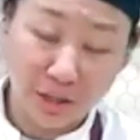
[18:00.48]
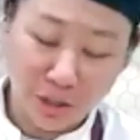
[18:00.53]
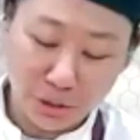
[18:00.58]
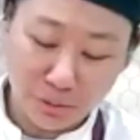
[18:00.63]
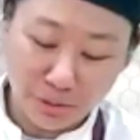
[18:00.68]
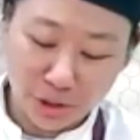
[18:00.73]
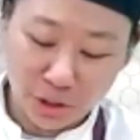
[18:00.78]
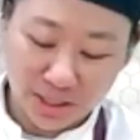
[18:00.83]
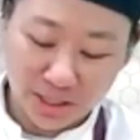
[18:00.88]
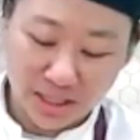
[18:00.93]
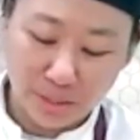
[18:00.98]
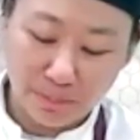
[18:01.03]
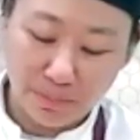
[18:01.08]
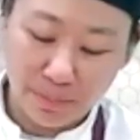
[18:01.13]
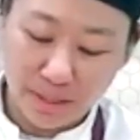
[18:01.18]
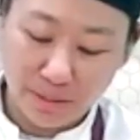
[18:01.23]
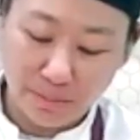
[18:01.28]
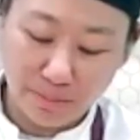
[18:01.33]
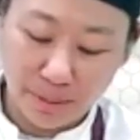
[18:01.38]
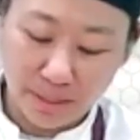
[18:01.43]
going to do in just a
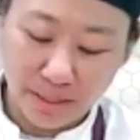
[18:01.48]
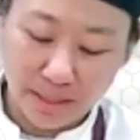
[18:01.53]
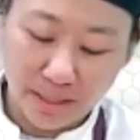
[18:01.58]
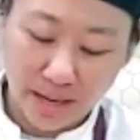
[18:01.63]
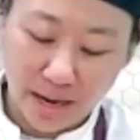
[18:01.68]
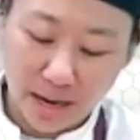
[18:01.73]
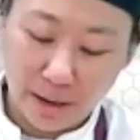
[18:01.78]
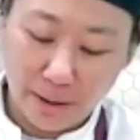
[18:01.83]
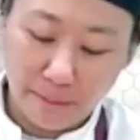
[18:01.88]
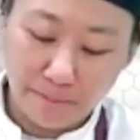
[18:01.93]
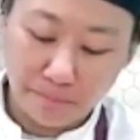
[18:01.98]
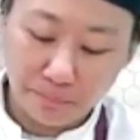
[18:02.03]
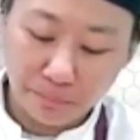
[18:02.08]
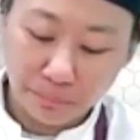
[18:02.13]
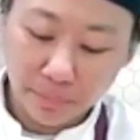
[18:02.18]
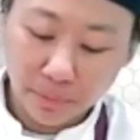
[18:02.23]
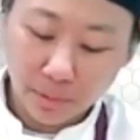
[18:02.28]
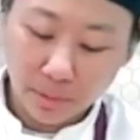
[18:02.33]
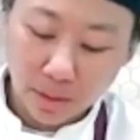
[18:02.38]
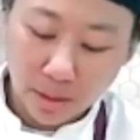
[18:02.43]
bit. But
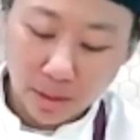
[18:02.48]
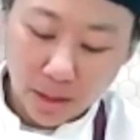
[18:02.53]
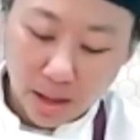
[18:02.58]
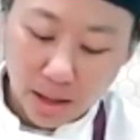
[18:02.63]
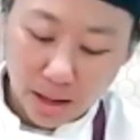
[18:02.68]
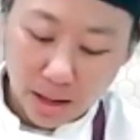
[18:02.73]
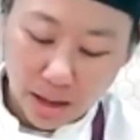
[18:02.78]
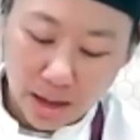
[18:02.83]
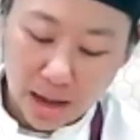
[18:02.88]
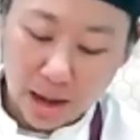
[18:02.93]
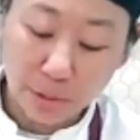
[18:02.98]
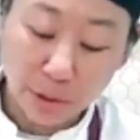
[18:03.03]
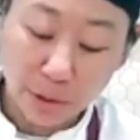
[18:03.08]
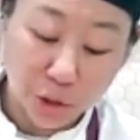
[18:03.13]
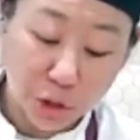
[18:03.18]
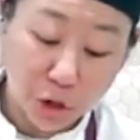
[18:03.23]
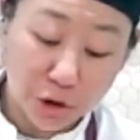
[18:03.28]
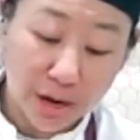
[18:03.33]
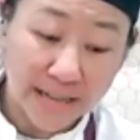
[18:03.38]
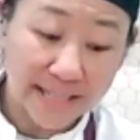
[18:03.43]
I want to
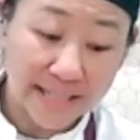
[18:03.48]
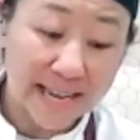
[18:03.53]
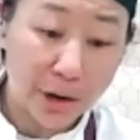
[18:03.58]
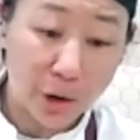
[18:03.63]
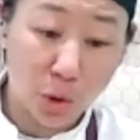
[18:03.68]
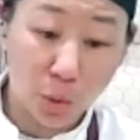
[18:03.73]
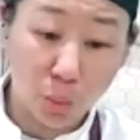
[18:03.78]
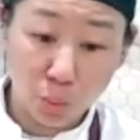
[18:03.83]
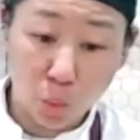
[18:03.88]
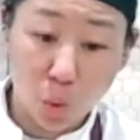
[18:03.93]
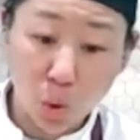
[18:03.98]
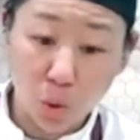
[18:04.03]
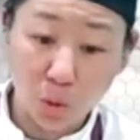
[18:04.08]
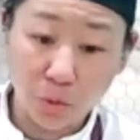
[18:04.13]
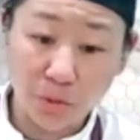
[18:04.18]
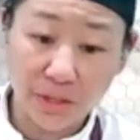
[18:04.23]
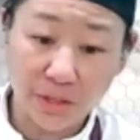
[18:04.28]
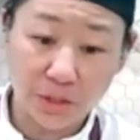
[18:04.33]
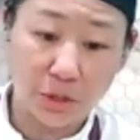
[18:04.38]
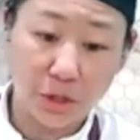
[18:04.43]
show you guys how to
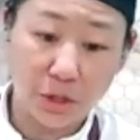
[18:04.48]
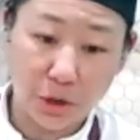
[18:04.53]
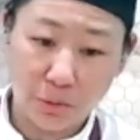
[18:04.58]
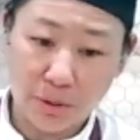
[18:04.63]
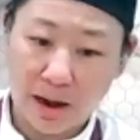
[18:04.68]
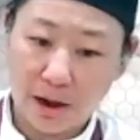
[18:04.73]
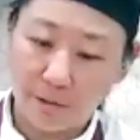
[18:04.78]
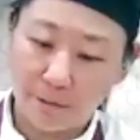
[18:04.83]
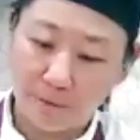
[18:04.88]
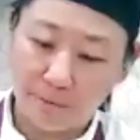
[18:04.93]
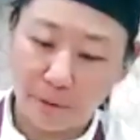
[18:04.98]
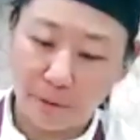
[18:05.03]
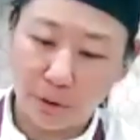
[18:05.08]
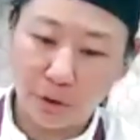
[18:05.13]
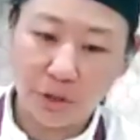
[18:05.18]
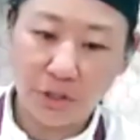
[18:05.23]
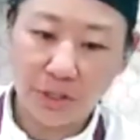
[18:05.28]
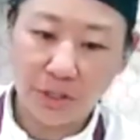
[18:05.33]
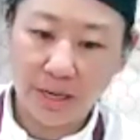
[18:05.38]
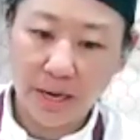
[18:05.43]
roll this dough out
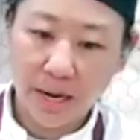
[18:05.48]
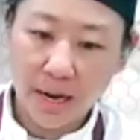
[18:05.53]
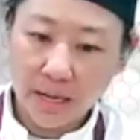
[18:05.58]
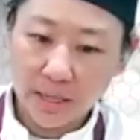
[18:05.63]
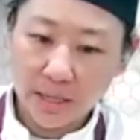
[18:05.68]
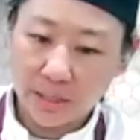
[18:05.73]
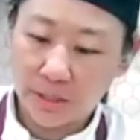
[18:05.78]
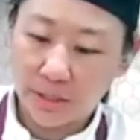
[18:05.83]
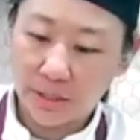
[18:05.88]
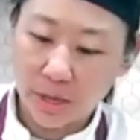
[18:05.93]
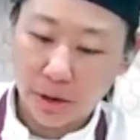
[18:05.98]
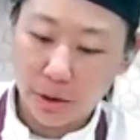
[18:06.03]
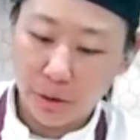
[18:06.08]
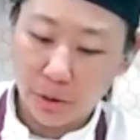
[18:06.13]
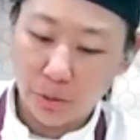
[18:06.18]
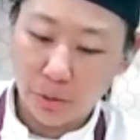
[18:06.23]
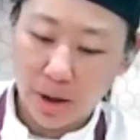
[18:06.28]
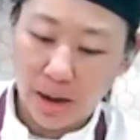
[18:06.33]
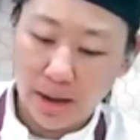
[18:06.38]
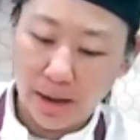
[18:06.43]
first.
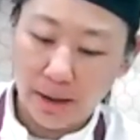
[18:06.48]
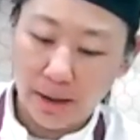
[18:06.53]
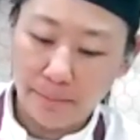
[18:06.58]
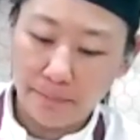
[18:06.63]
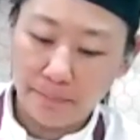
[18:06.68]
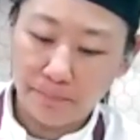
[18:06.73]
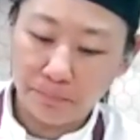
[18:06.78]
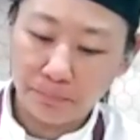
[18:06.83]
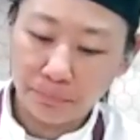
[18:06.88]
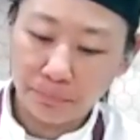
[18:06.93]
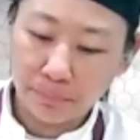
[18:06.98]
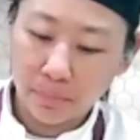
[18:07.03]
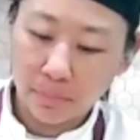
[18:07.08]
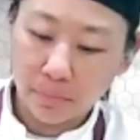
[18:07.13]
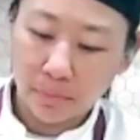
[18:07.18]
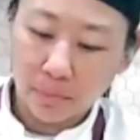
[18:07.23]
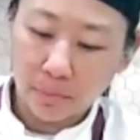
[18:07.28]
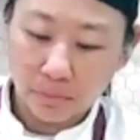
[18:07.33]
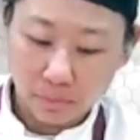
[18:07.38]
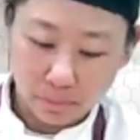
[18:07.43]
So
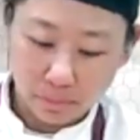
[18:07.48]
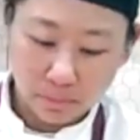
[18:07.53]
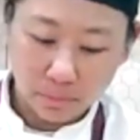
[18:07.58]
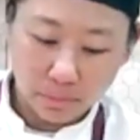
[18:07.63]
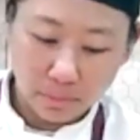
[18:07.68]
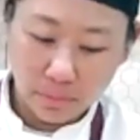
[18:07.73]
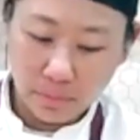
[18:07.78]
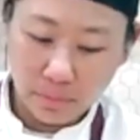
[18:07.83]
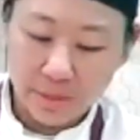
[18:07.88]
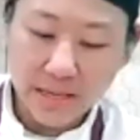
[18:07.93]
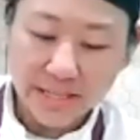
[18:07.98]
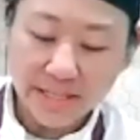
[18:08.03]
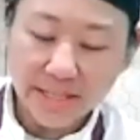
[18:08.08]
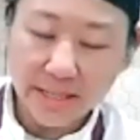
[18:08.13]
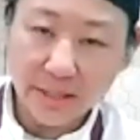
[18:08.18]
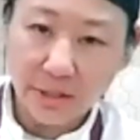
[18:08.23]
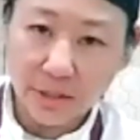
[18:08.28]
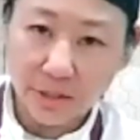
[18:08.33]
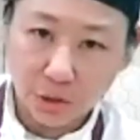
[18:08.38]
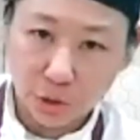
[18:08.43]
this
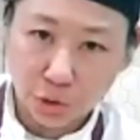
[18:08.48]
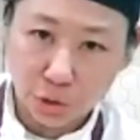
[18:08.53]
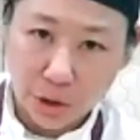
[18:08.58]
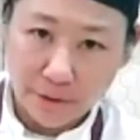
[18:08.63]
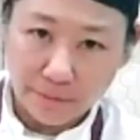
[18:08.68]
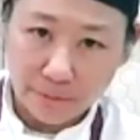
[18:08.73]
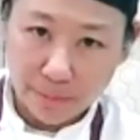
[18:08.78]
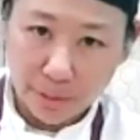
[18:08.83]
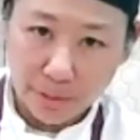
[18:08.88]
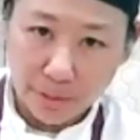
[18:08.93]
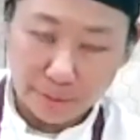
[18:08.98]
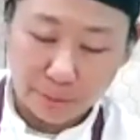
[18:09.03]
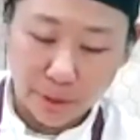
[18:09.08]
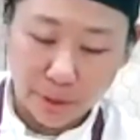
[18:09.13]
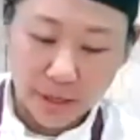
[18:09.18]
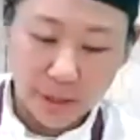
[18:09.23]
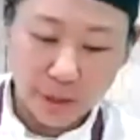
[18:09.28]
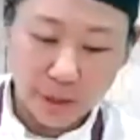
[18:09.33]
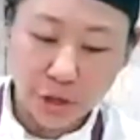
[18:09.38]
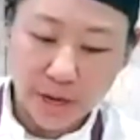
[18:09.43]
is straight from the
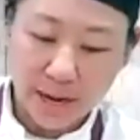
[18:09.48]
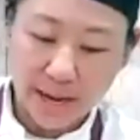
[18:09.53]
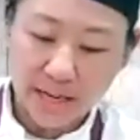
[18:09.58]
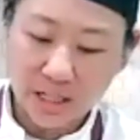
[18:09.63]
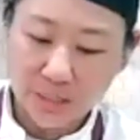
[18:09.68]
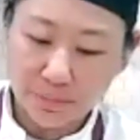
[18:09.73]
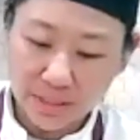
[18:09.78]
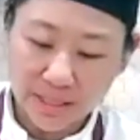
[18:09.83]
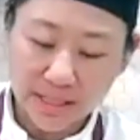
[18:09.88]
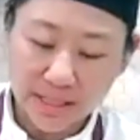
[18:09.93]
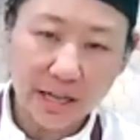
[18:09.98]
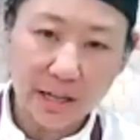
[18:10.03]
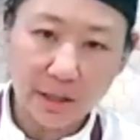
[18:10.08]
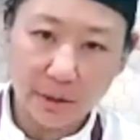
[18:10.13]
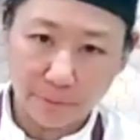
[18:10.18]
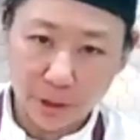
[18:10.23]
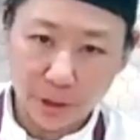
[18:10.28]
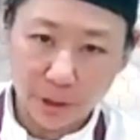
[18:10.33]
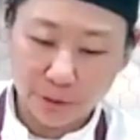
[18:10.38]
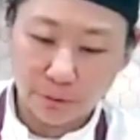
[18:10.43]
fridge, and it's been sitting in
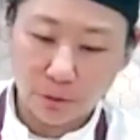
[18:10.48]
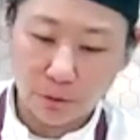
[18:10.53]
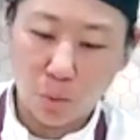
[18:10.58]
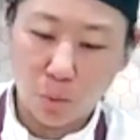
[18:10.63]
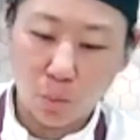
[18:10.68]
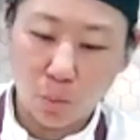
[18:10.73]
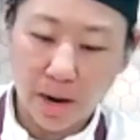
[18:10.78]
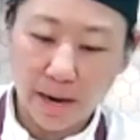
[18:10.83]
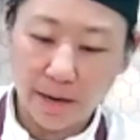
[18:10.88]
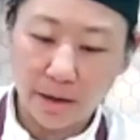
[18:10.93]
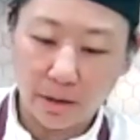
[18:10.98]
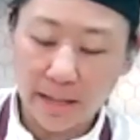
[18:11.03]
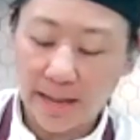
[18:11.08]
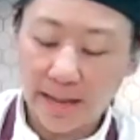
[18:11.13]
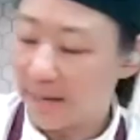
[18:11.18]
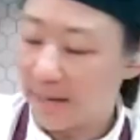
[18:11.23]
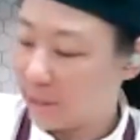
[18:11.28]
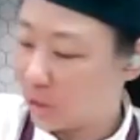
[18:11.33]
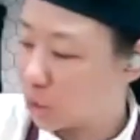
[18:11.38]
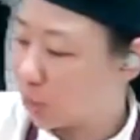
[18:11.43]
the fridge for a while,
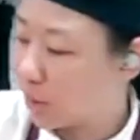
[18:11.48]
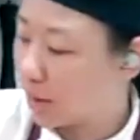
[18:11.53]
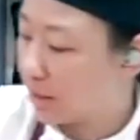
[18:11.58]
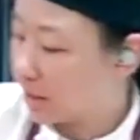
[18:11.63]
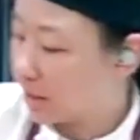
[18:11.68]
and it's